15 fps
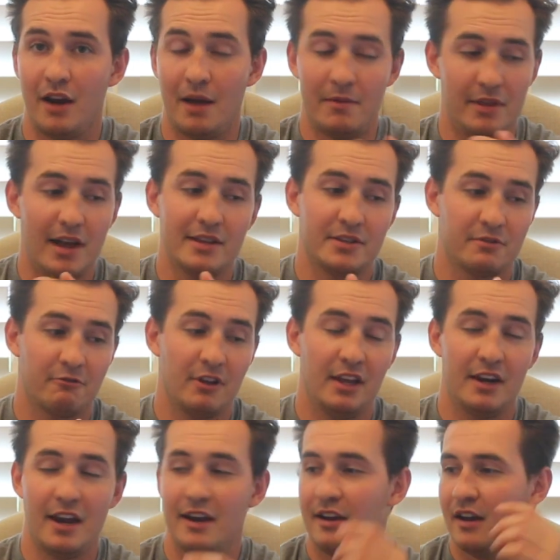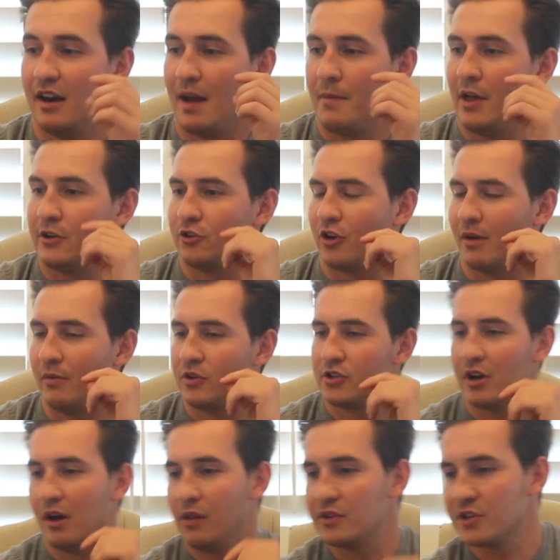I mean, that's really dang good. I'm not sure how much
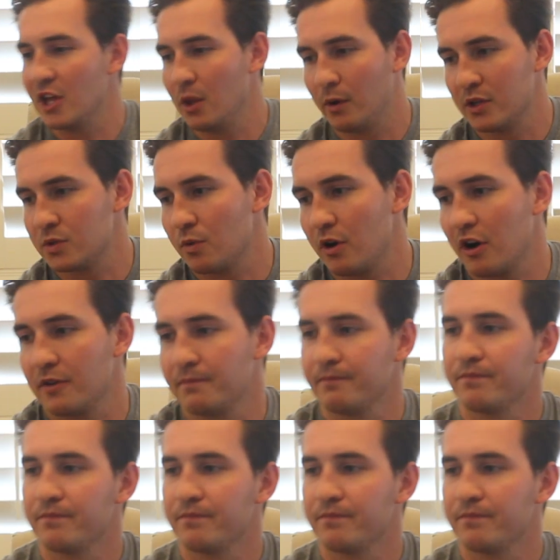all these other ones were.